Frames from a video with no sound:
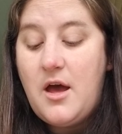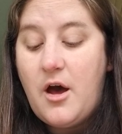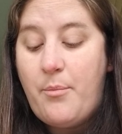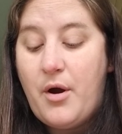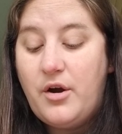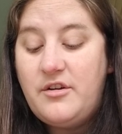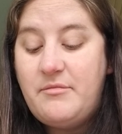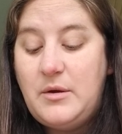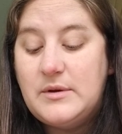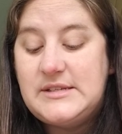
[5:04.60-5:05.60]
A part of
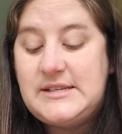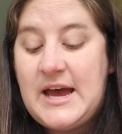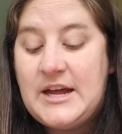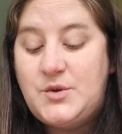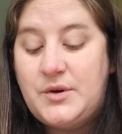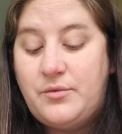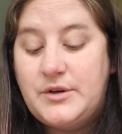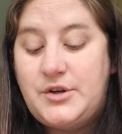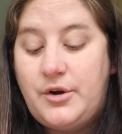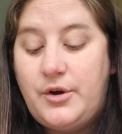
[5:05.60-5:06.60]
me was sad to have
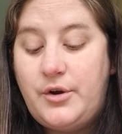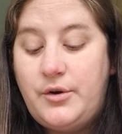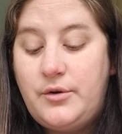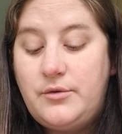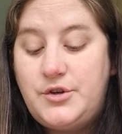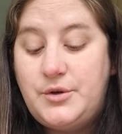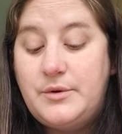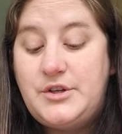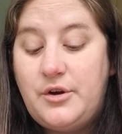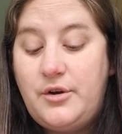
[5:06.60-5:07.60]
returned to
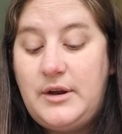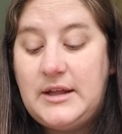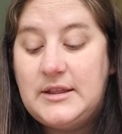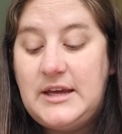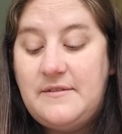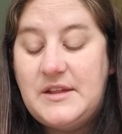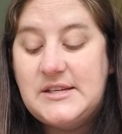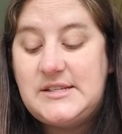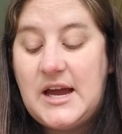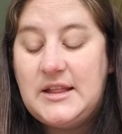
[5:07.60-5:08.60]
return and leave
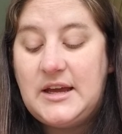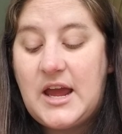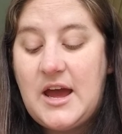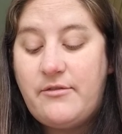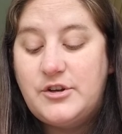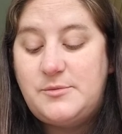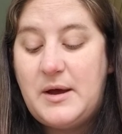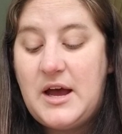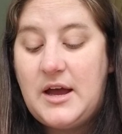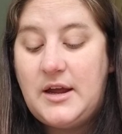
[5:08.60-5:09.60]
these silent caverns
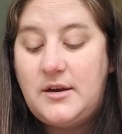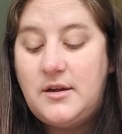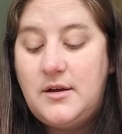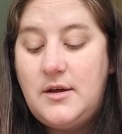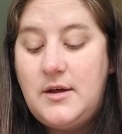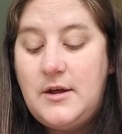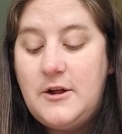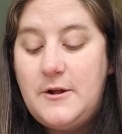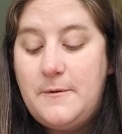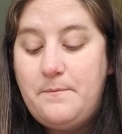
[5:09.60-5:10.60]
behind.
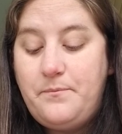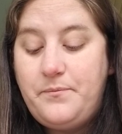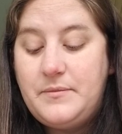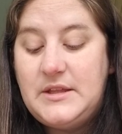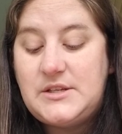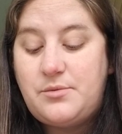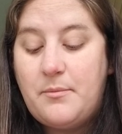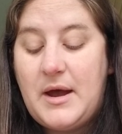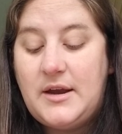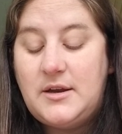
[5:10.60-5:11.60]
This
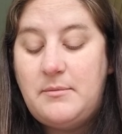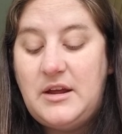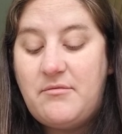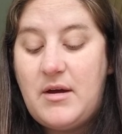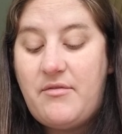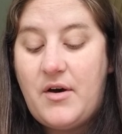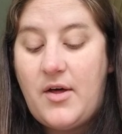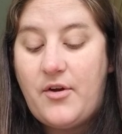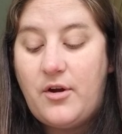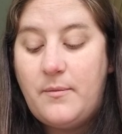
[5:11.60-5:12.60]
reminded me of my
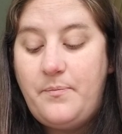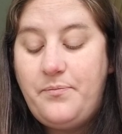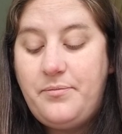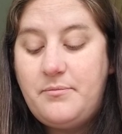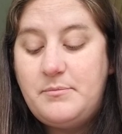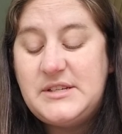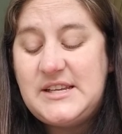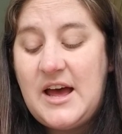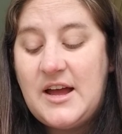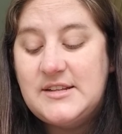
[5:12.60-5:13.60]
father.
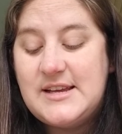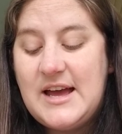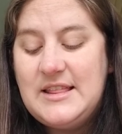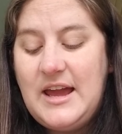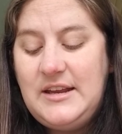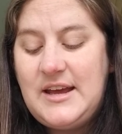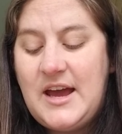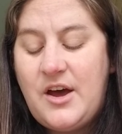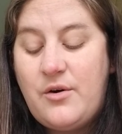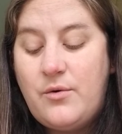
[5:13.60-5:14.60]
Besides, I liked
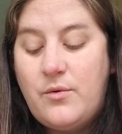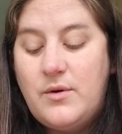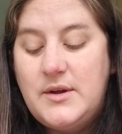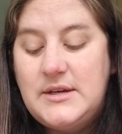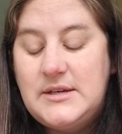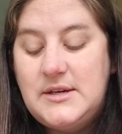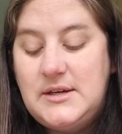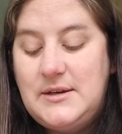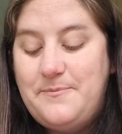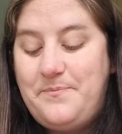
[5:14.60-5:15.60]
how
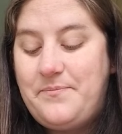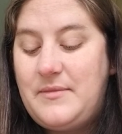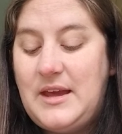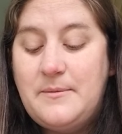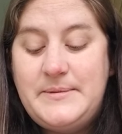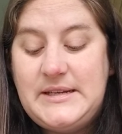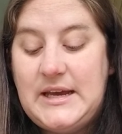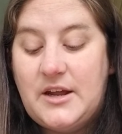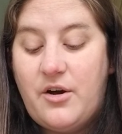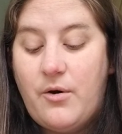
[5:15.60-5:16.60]

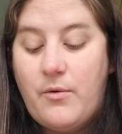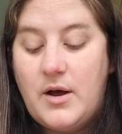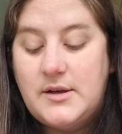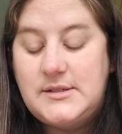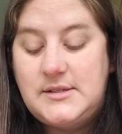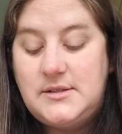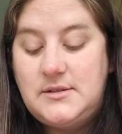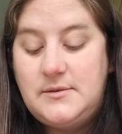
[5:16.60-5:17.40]
empty it all was.